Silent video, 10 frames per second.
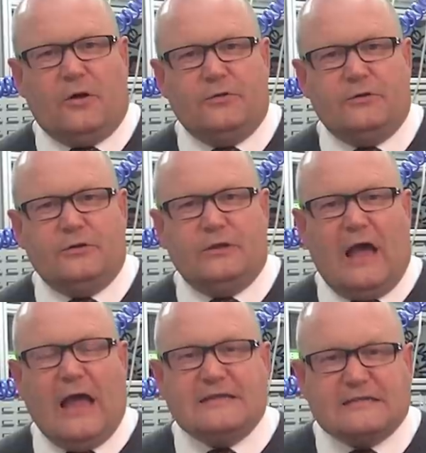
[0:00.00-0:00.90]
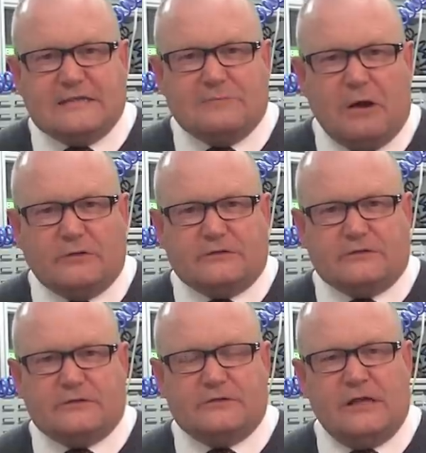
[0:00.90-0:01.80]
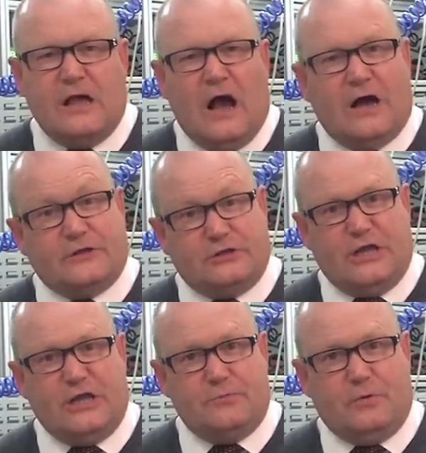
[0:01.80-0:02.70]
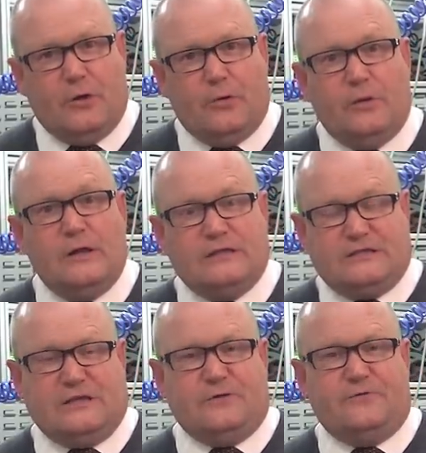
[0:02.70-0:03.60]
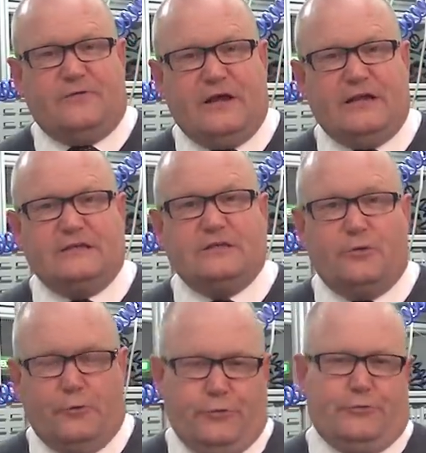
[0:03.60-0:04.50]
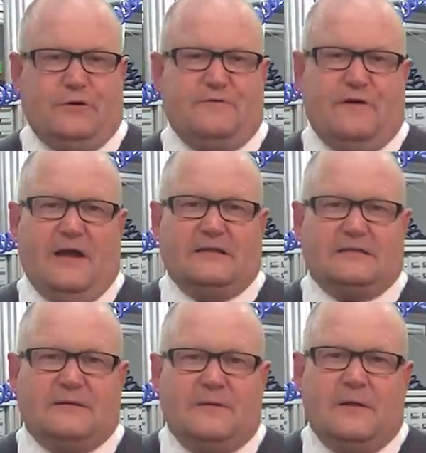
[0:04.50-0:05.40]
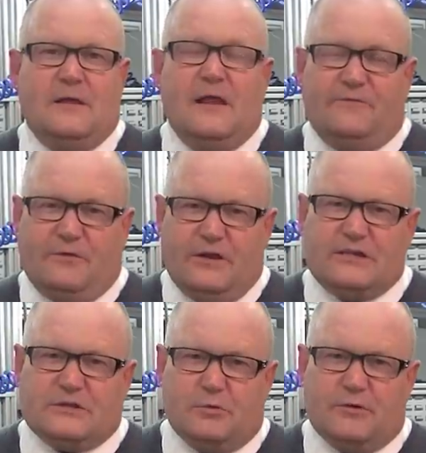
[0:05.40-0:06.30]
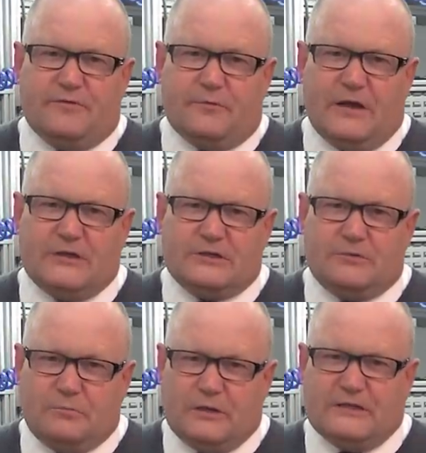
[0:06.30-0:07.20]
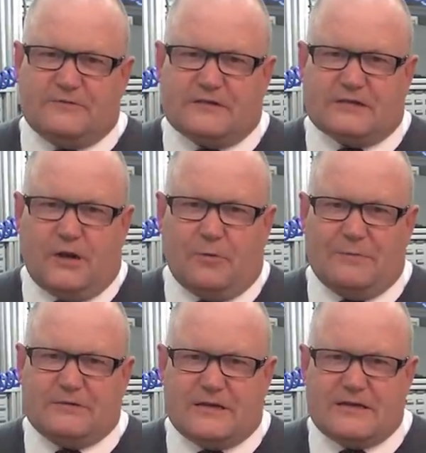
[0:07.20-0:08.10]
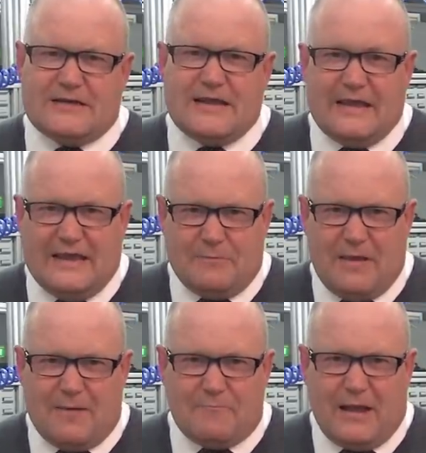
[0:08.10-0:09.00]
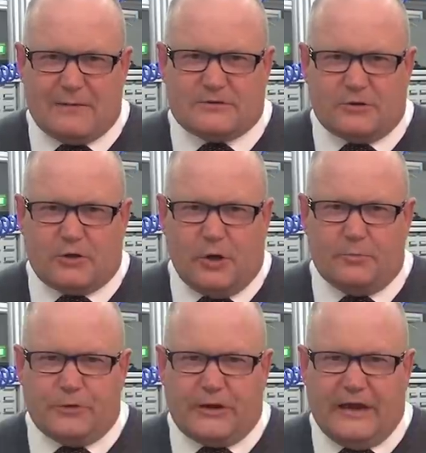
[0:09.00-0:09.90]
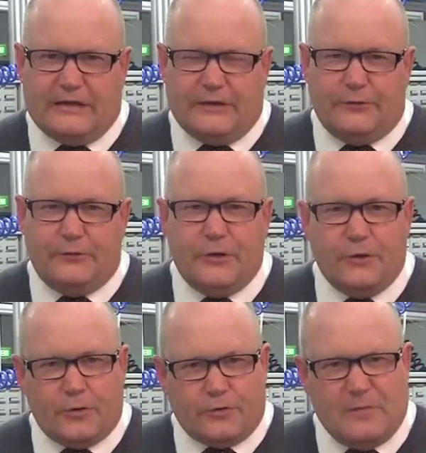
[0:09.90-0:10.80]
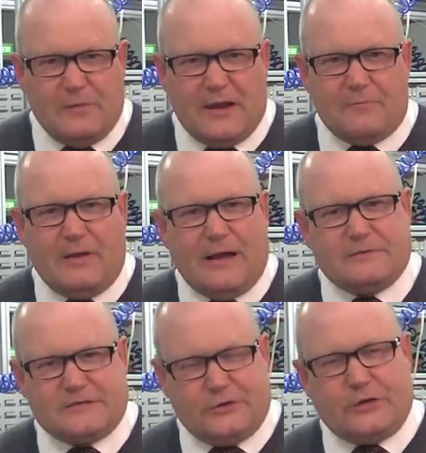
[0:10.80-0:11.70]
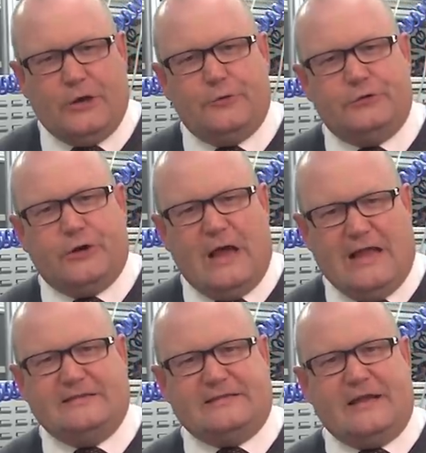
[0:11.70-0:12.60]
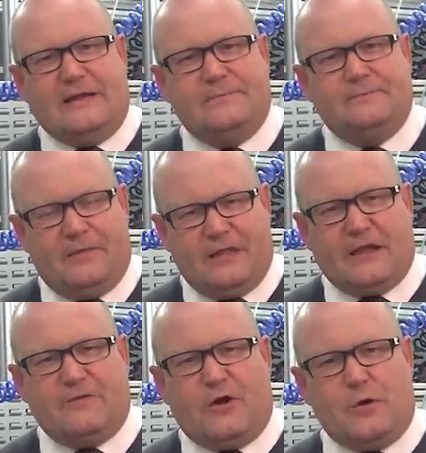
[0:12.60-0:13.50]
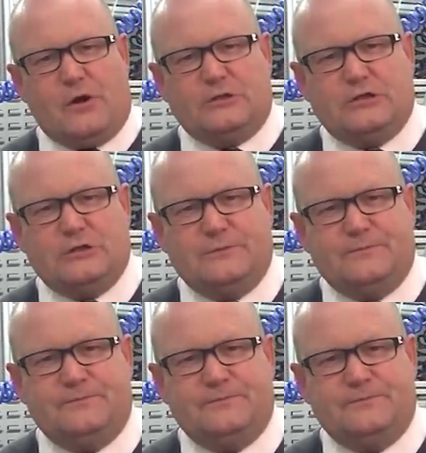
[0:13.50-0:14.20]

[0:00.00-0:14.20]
on AC motors, either shaded pole, single phase or three phase. If you need some more information, please visit our website, ebmpapst.com.au or ebmpapst.co.nz. Thank you very much.